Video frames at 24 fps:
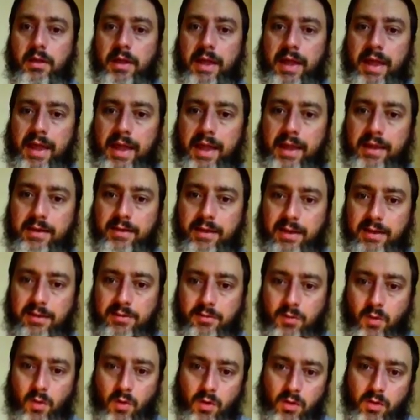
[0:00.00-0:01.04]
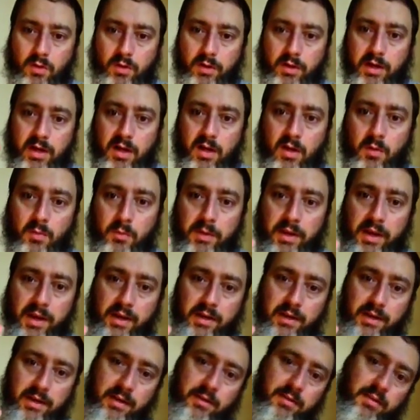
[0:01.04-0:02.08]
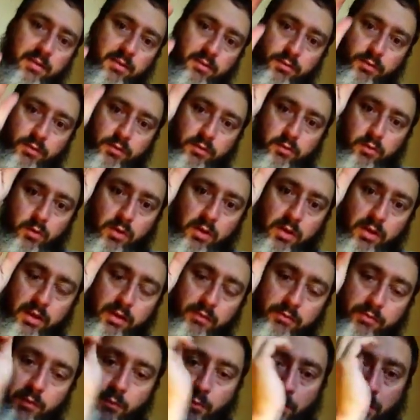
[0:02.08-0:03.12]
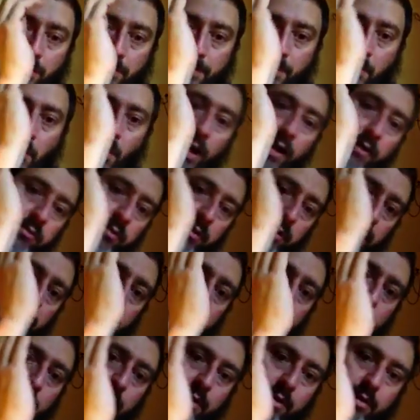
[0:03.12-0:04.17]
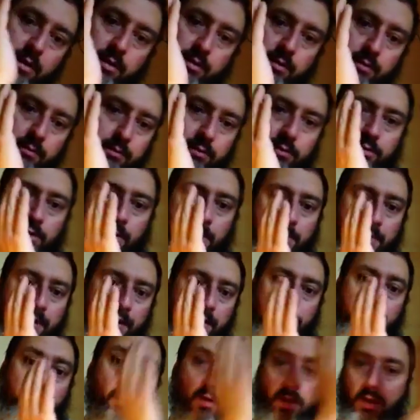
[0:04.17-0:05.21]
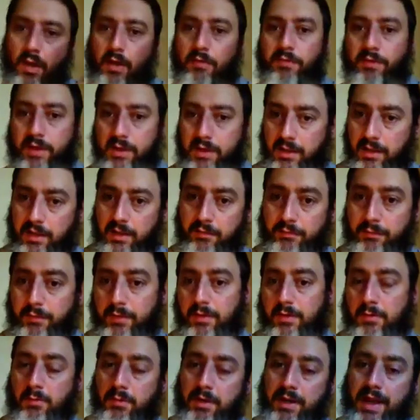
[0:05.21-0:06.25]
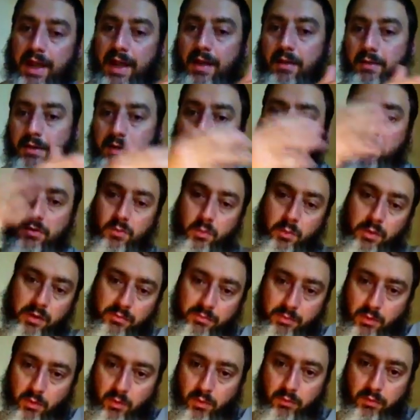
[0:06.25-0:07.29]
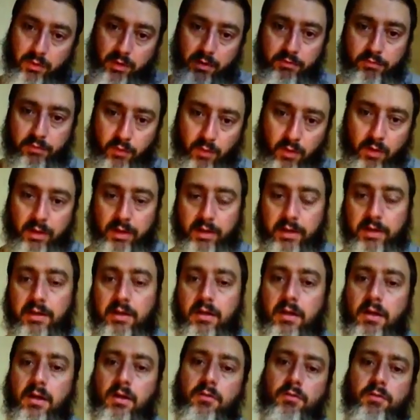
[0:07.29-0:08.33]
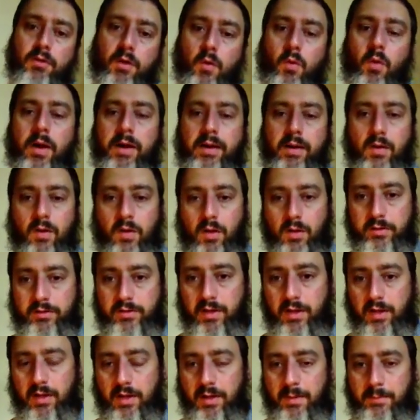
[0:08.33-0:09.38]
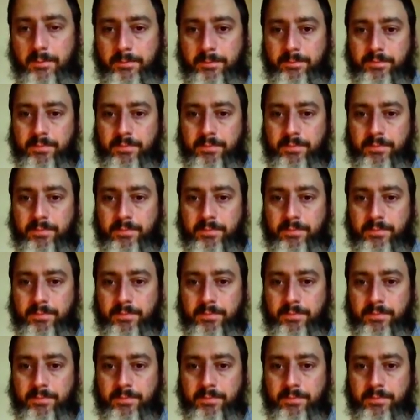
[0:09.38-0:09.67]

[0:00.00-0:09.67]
And it's all going to culminate into this fiscal cliff, and we're going to be watching something fall off a cliff, and the reality is we have been already falling for quite a long time,